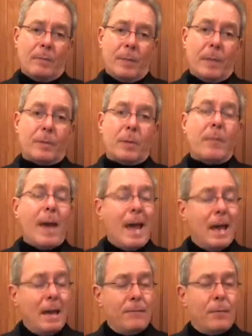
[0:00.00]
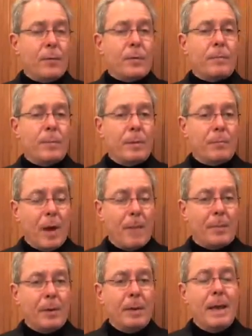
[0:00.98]
be able to pay for the
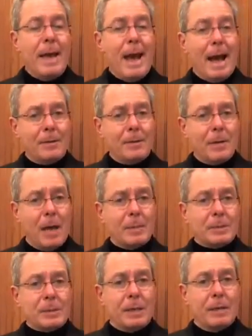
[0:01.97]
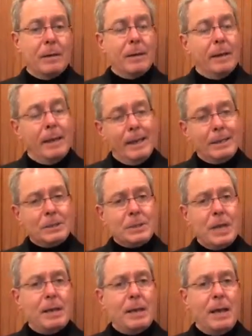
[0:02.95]
property at the time of sale. In
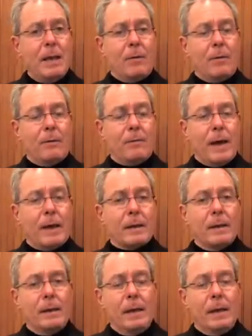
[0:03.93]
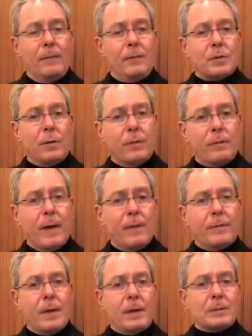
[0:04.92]
San Diego, in fact, if it's over
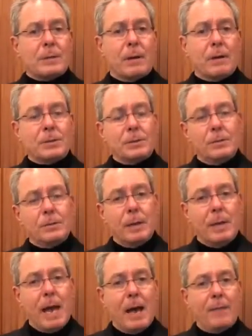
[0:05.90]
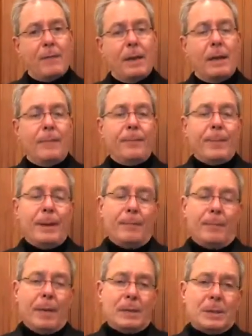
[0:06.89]
$5,000, you can have
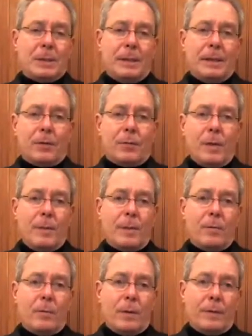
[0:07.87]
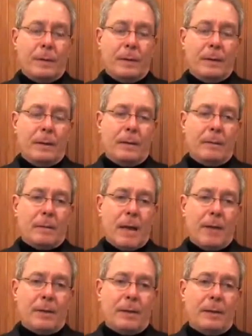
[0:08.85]
basically an agreement with the
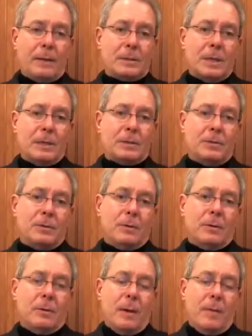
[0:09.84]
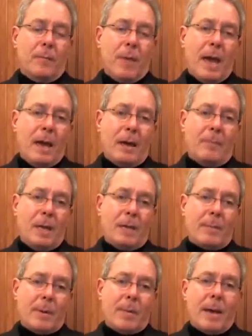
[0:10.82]
county that says you'll pay a
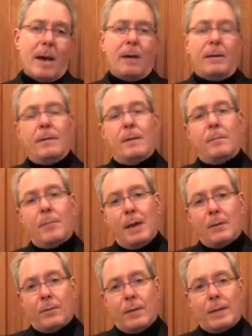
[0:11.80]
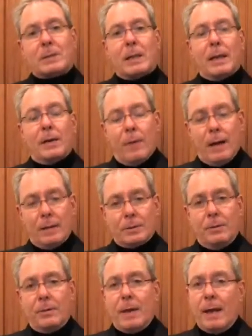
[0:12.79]
minimum amount and then pay the rest later on.
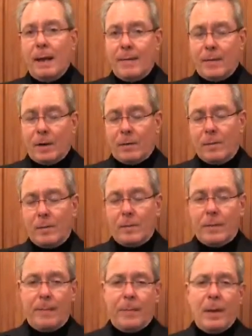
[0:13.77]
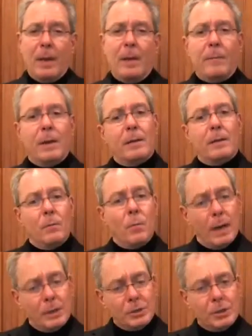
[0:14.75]
So you can have that agreement with them. But you
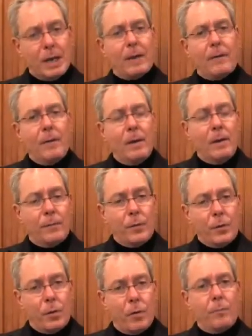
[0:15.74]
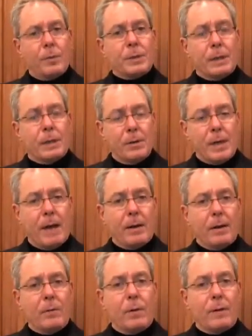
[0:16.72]
want to check for your own particular
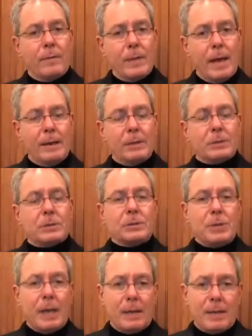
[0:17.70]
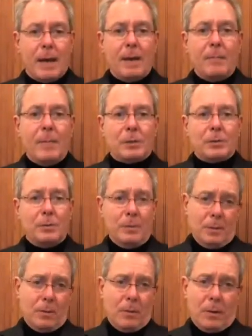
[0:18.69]
county, wherever that is, check that and make sure that
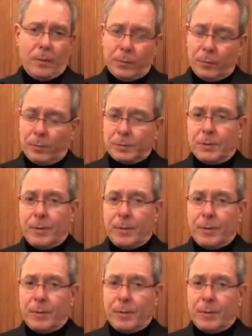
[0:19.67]
you know all the rules and the